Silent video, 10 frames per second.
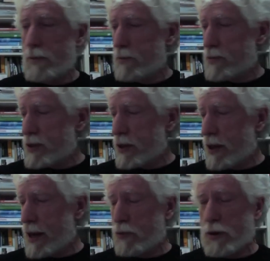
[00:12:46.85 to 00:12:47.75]
I'm
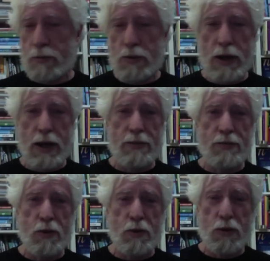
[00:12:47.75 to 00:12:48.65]
still operating with an
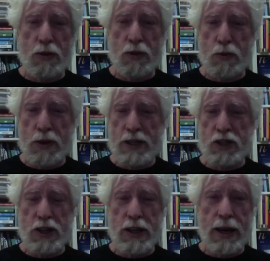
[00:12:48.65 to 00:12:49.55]
iPhone
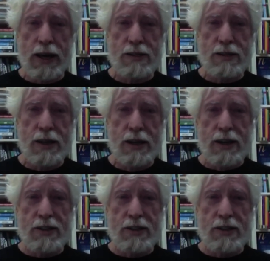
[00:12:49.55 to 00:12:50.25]
3GS.